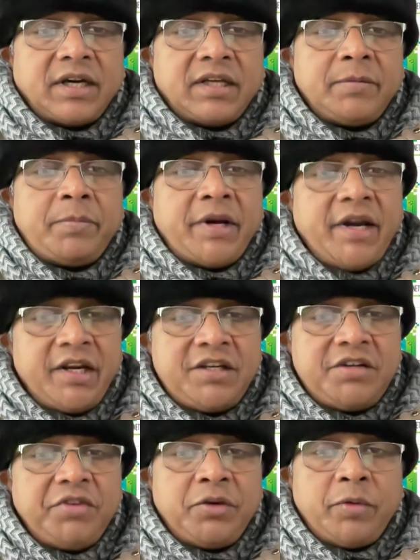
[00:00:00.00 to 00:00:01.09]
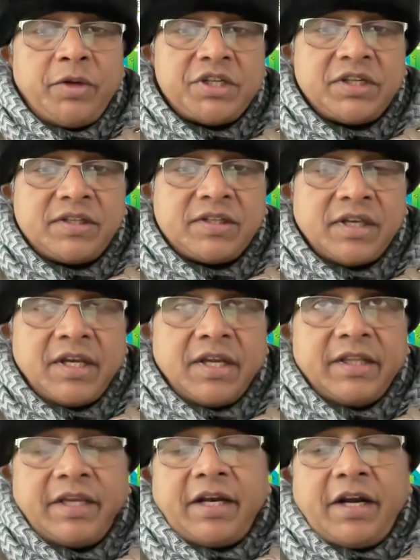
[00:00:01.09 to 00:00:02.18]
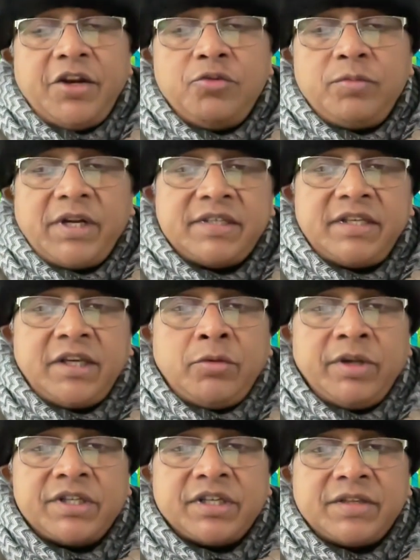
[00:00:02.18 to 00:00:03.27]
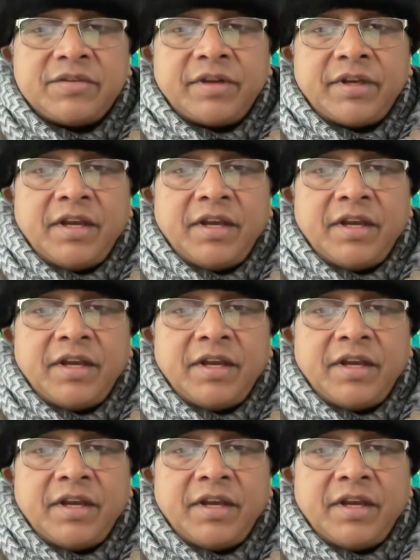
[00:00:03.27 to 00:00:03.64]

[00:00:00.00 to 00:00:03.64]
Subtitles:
are the predictive equations. There are numerous equations